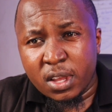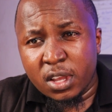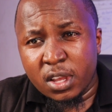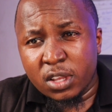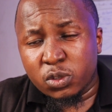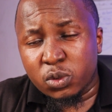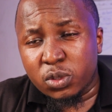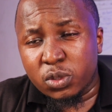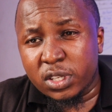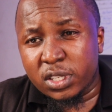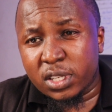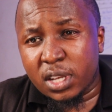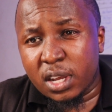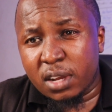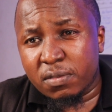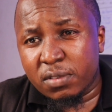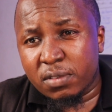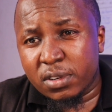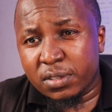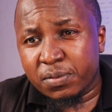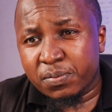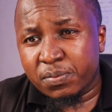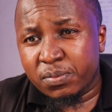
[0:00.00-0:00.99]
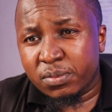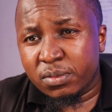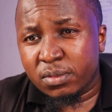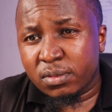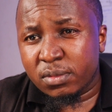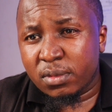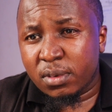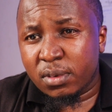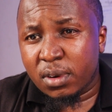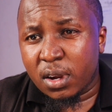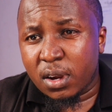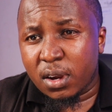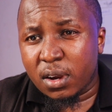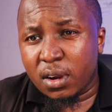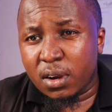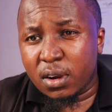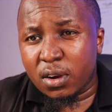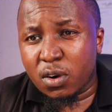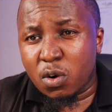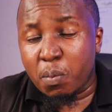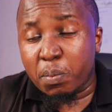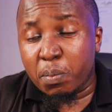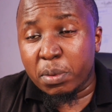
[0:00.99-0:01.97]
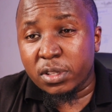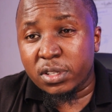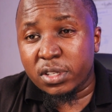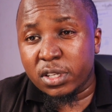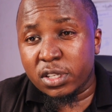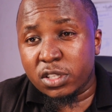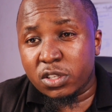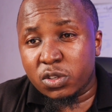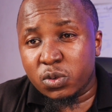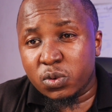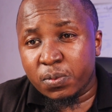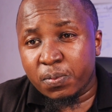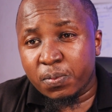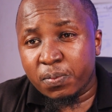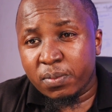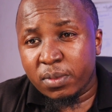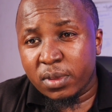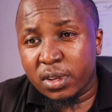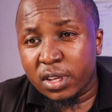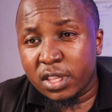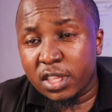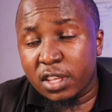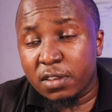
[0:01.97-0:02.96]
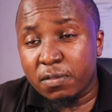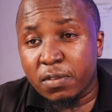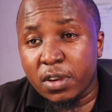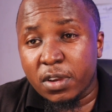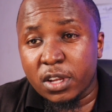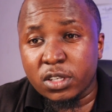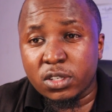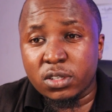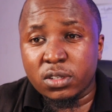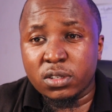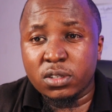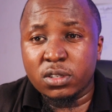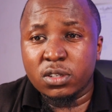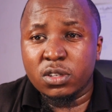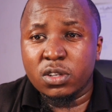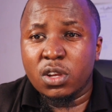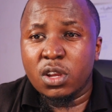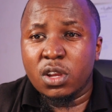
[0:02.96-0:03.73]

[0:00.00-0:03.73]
So this cover compensates you in the event